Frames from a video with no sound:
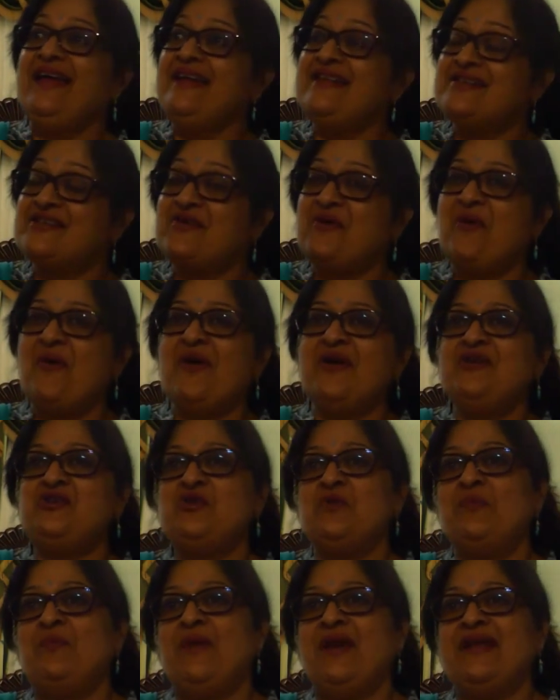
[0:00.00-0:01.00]
it's going
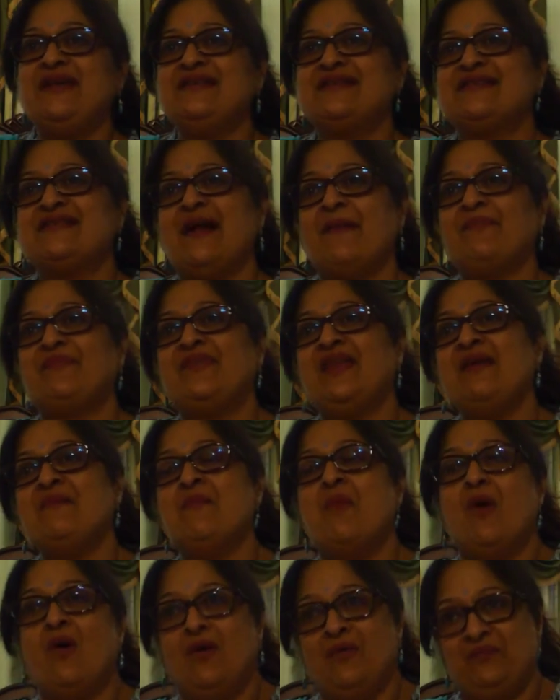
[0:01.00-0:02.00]
to bring
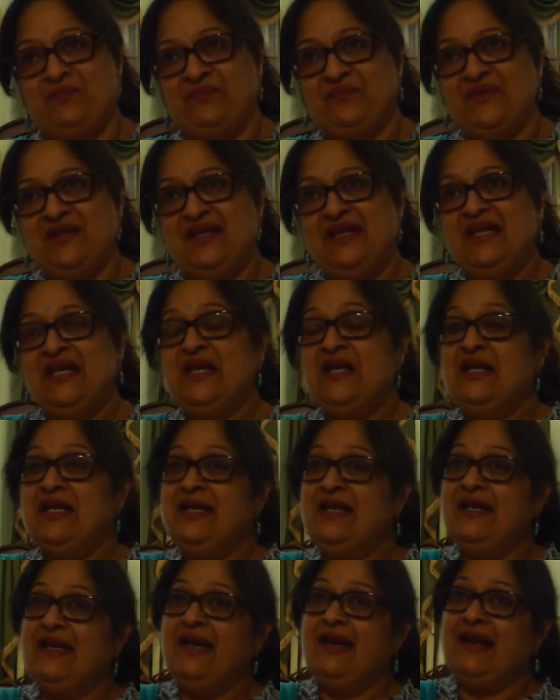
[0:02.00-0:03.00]
something more.
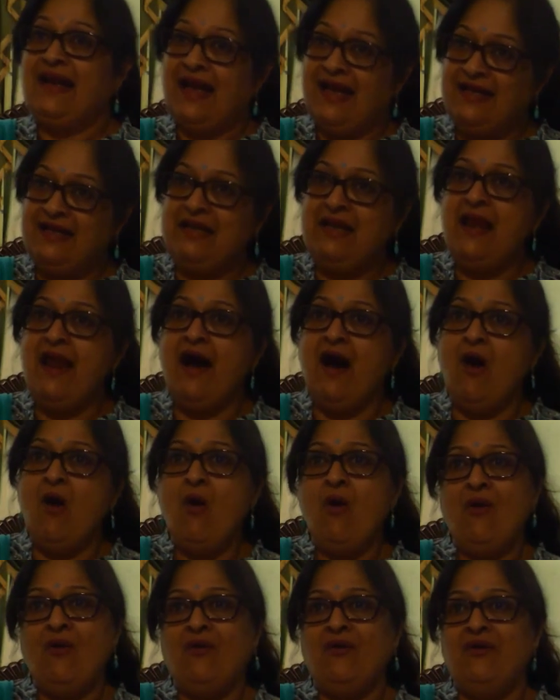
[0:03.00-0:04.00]
Right
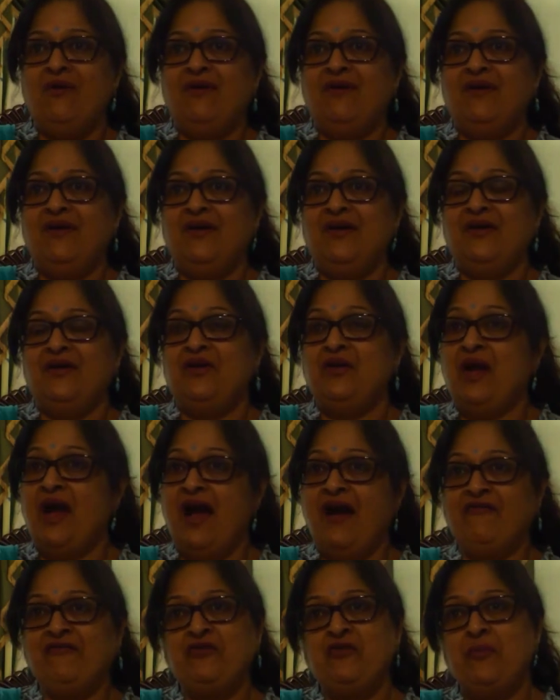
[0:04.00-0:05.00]
now, you
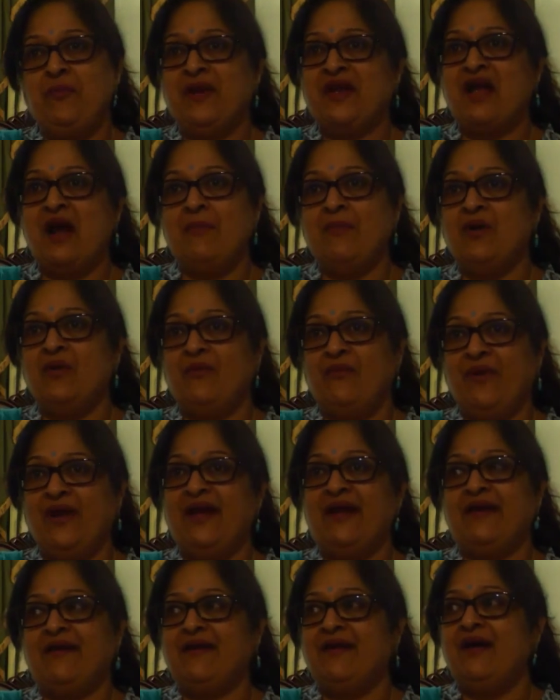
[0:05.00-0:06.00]
have to become
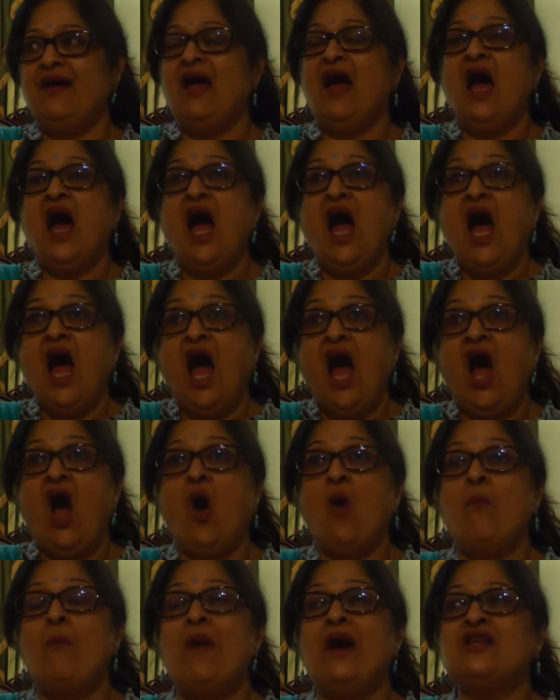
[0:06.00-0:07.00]
aware,
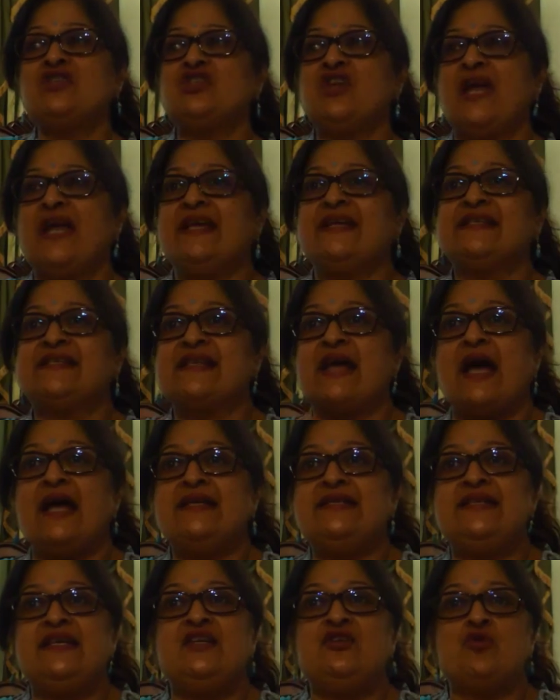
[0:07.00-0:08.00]
how much
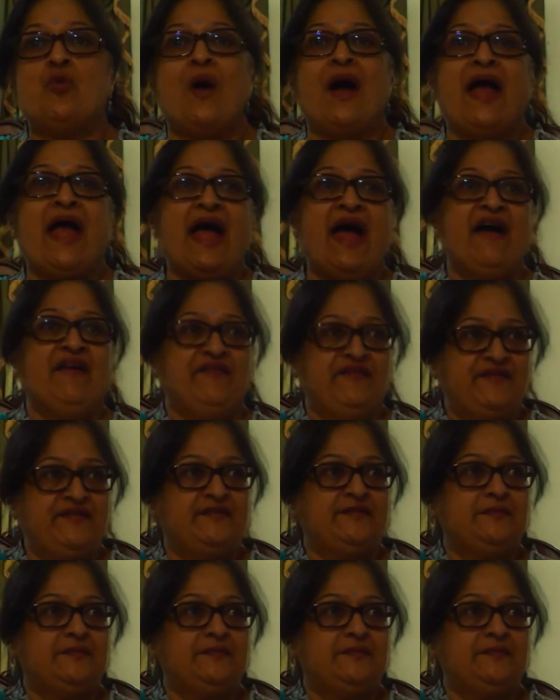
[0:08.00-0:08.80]
anxiety do I have?